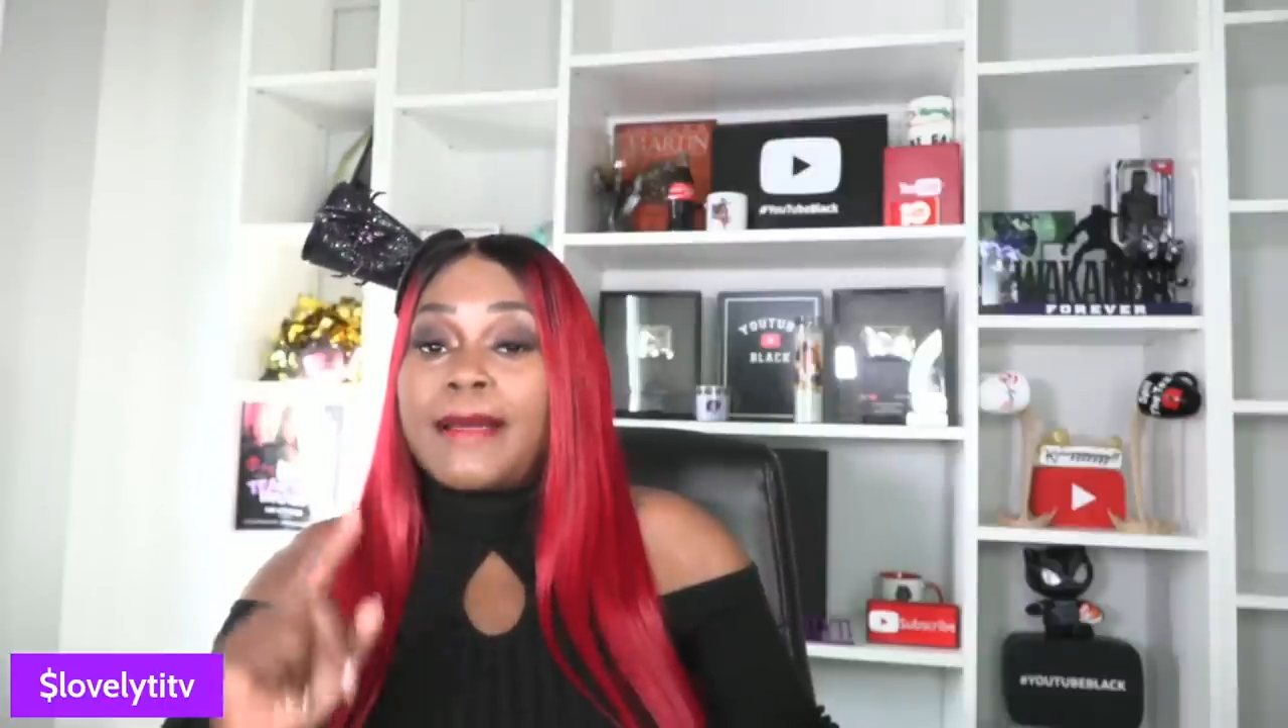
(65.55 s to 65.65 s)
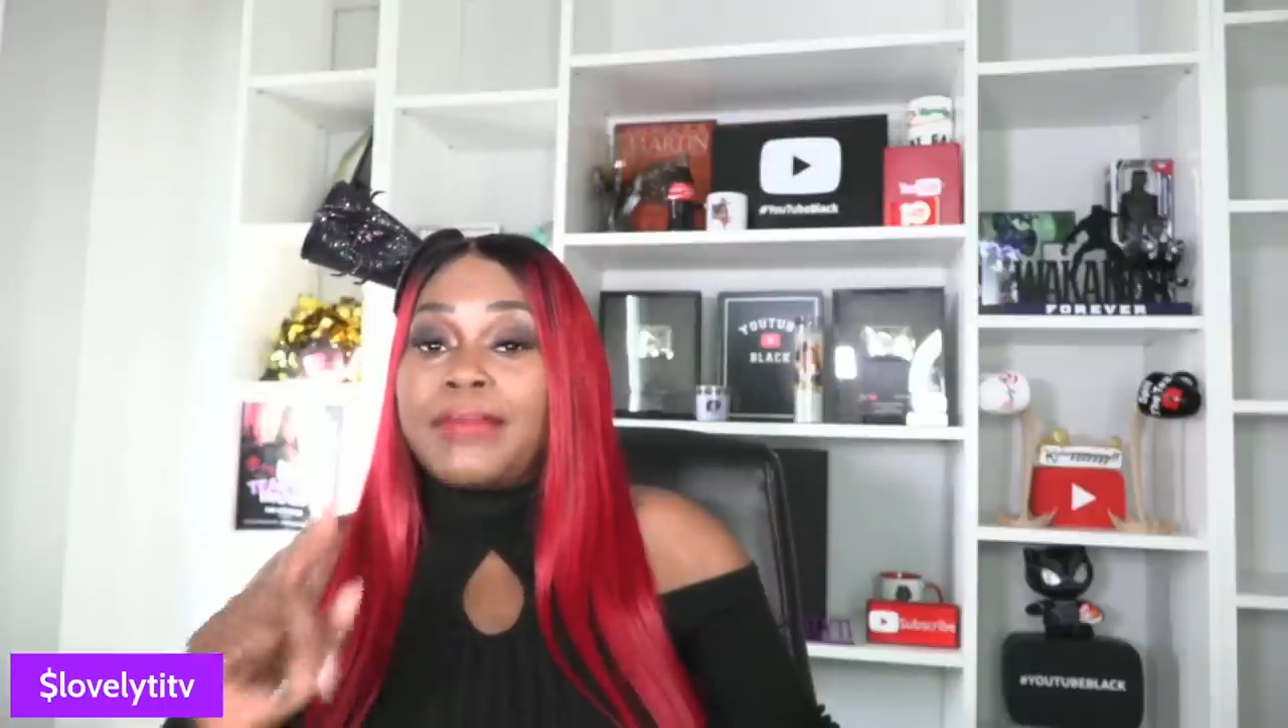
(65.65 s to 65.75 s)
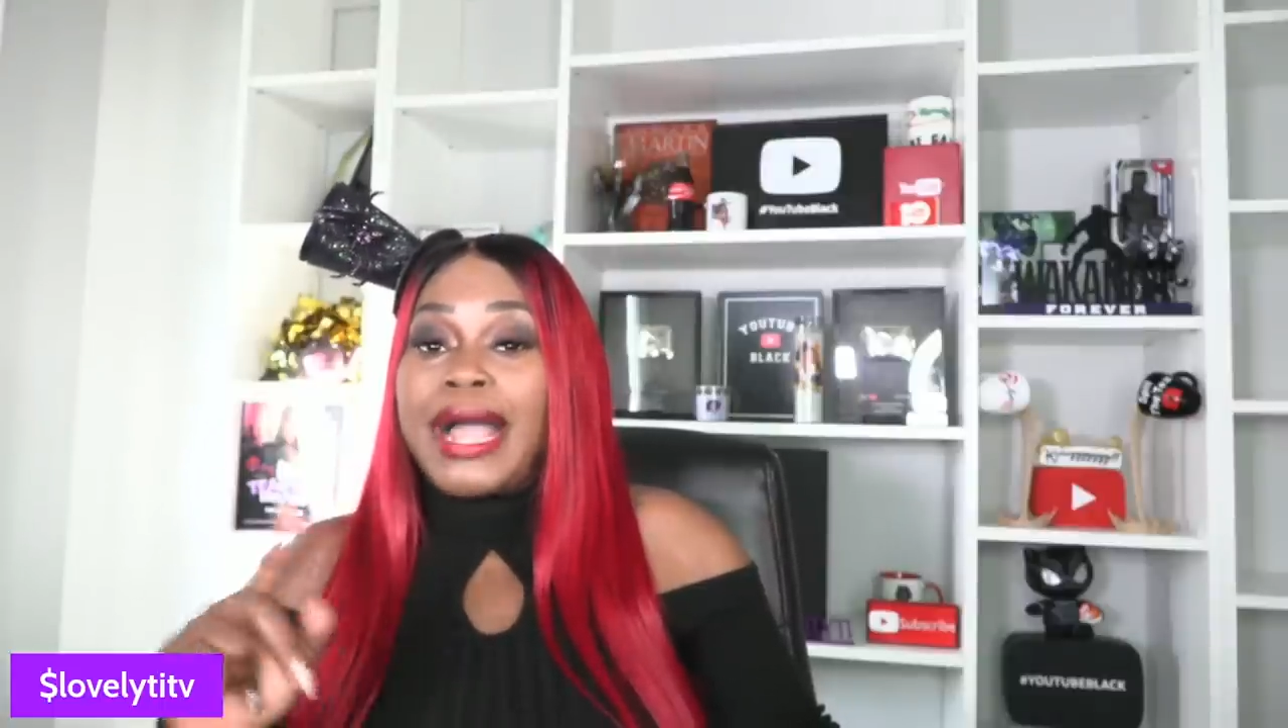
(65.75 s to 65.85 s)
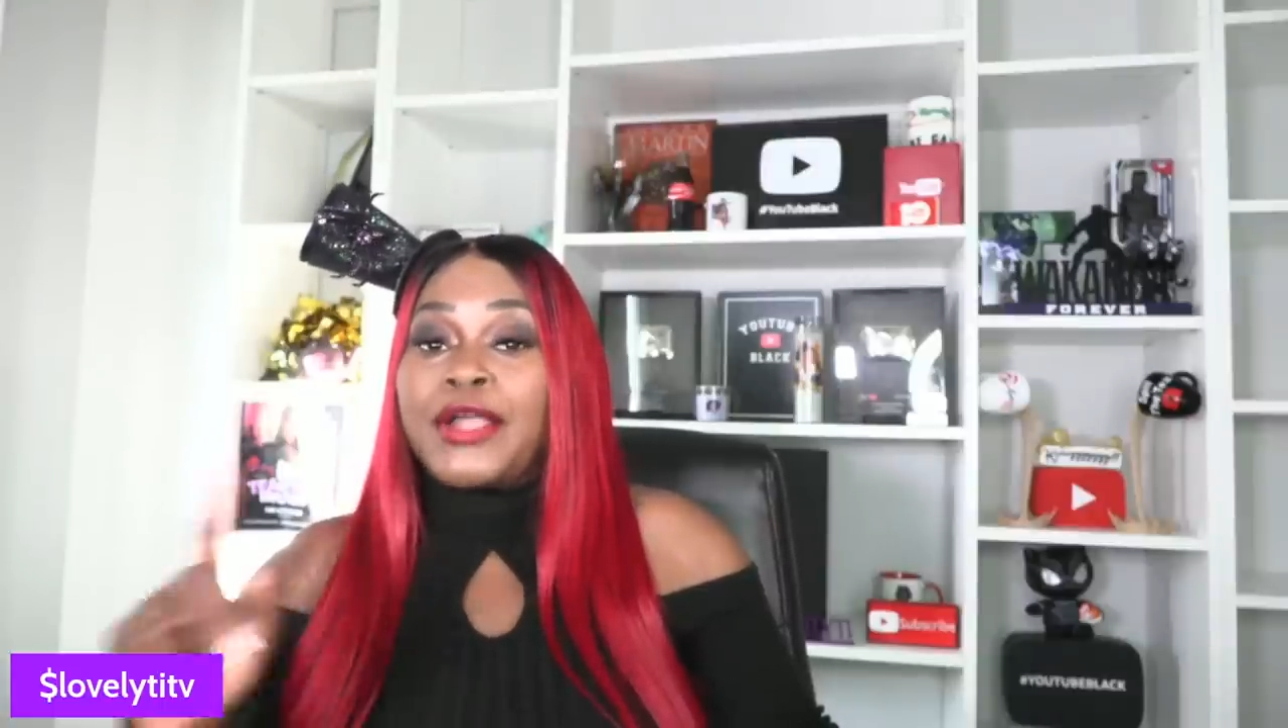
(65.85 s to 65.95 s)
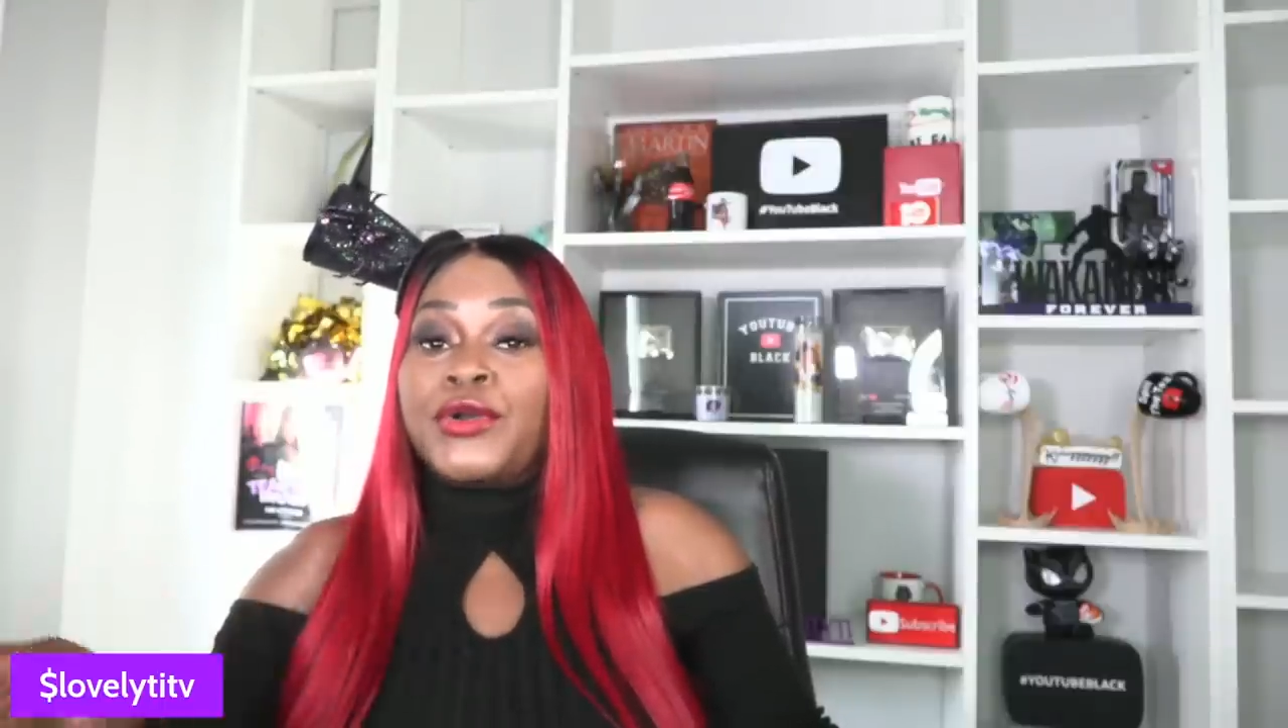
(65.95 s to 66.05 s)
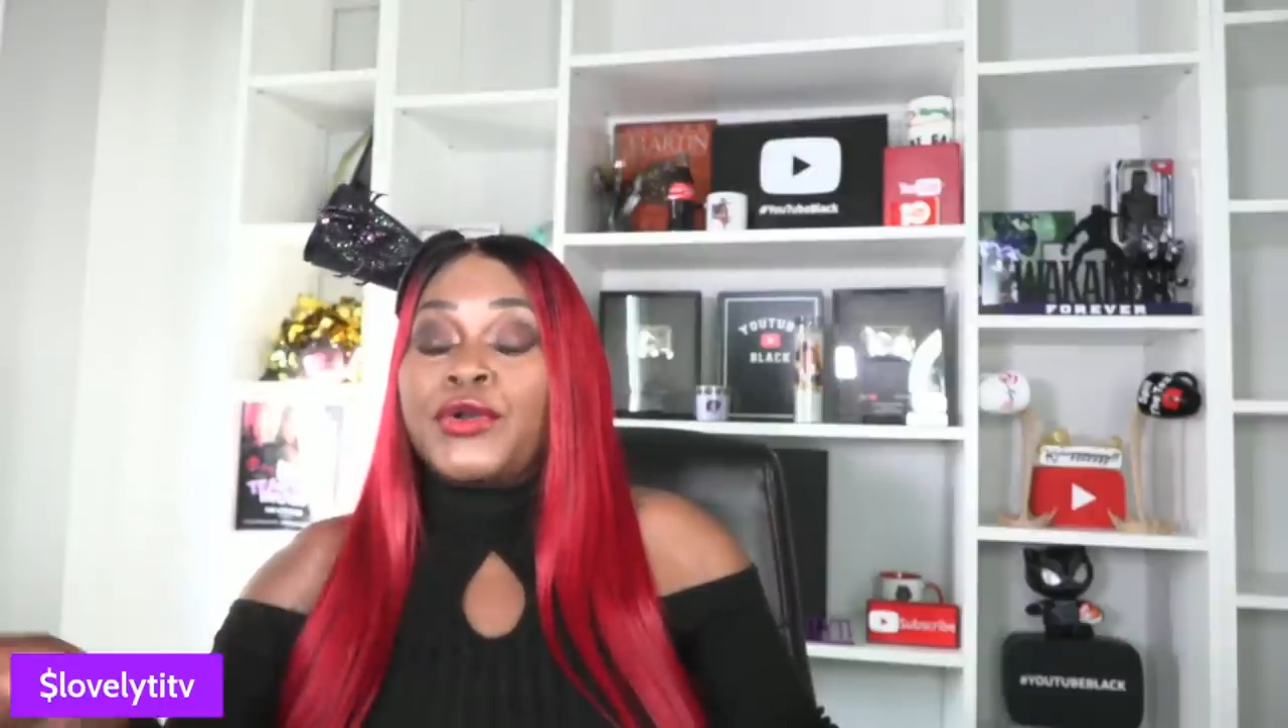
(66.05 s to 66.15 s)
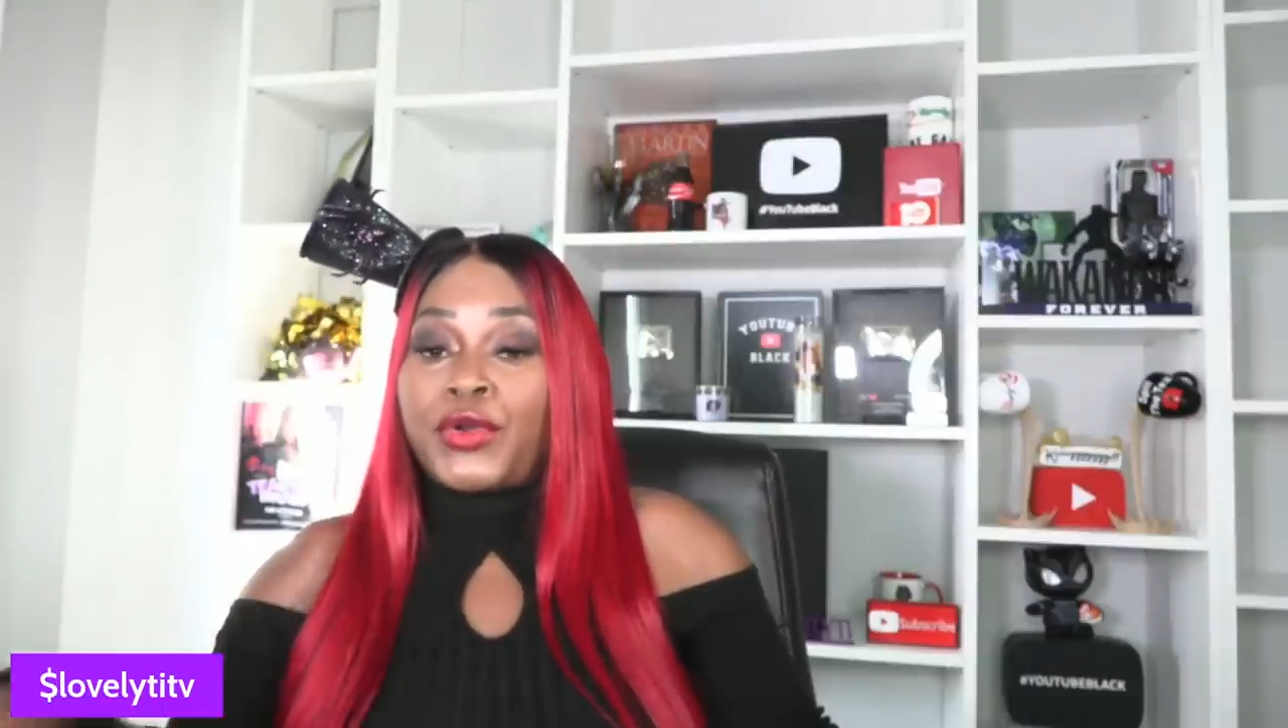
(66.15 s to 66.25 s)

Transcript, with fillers: by hook